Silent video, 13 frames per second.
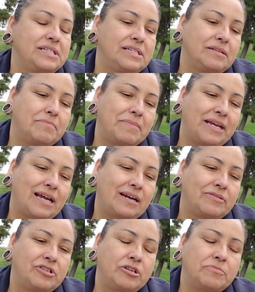What's it made
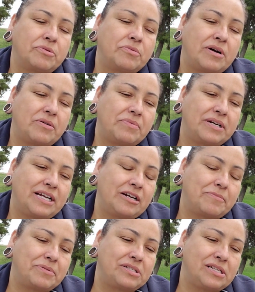out of? Superwash,
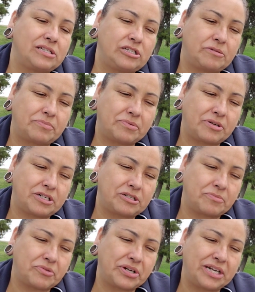100%
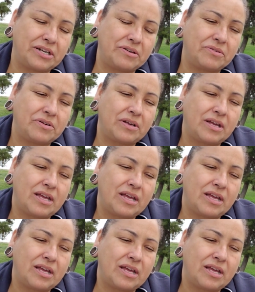superwash merino.